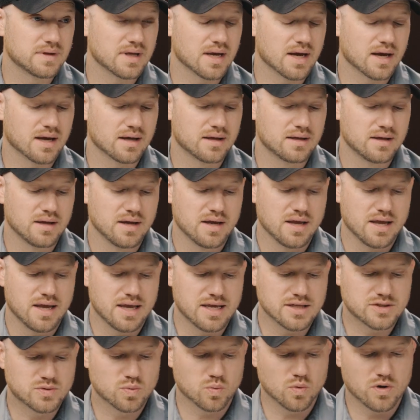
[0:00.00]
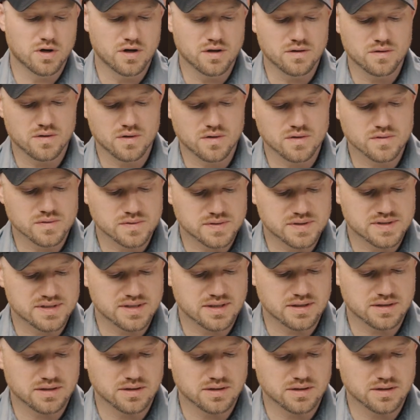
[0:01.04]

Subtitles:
Yeah. It's one of those,